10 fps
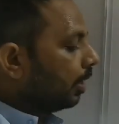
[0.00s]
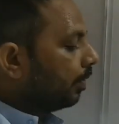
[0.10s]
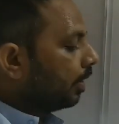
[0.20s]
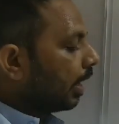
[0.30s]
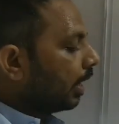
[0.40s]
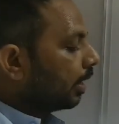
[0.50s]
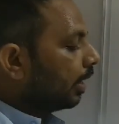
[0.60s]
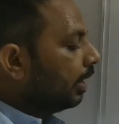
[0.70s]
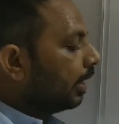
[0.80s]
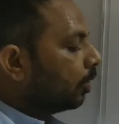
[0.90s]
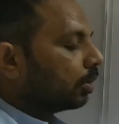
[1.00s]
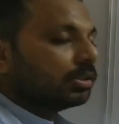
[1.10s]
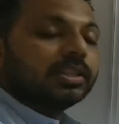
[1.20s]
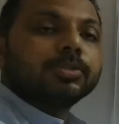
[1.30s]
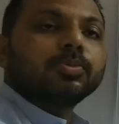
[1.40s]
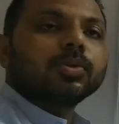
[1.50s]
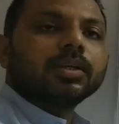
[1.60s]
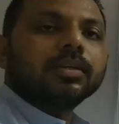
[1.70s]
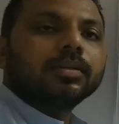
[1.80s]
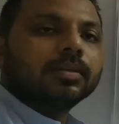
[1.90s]
between alkyl and oxygen is
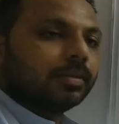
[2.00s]
broken.